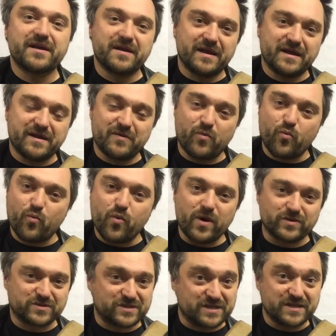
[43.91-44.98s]

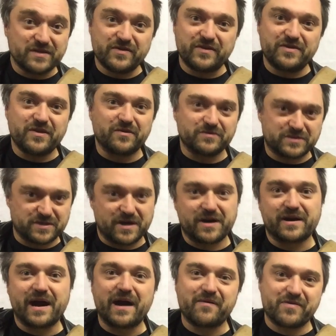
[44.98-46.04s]
what the notes
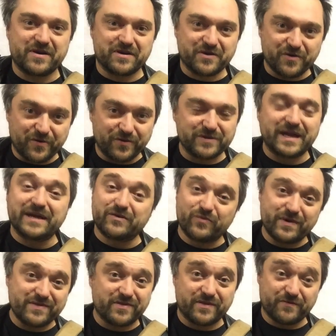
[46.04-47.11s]
are, how they're called, and
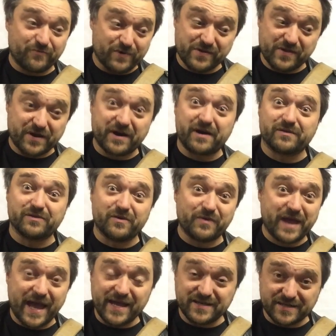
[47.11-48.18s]
where they are
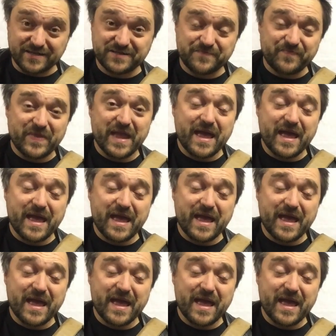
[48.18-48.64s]
located.